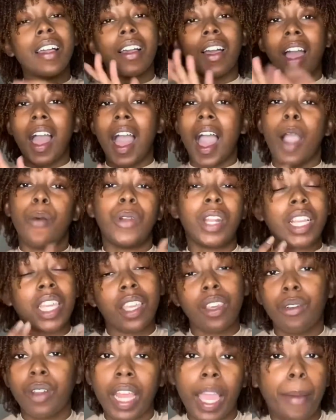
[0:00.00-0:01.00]
I want to kill
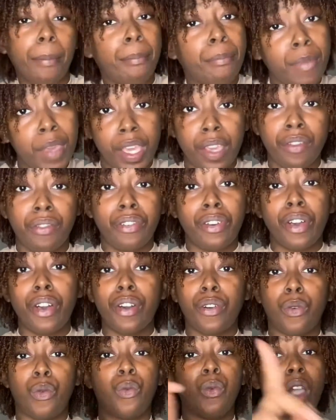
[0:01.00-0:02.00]
that myth.
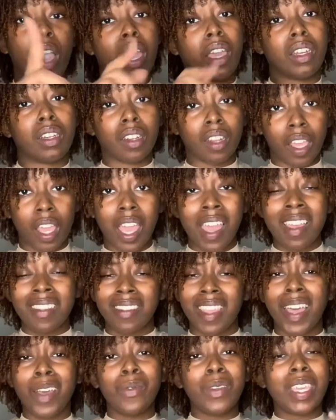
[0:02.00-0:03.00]
One, that
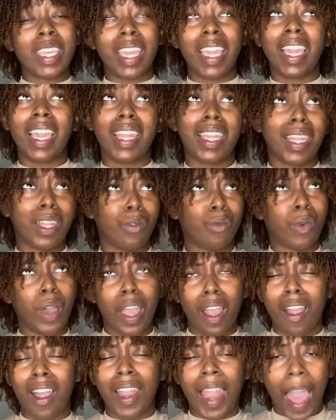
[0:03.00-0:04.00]
we can't wet our
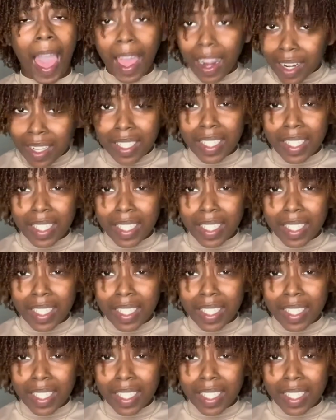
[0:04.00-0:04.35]
locks.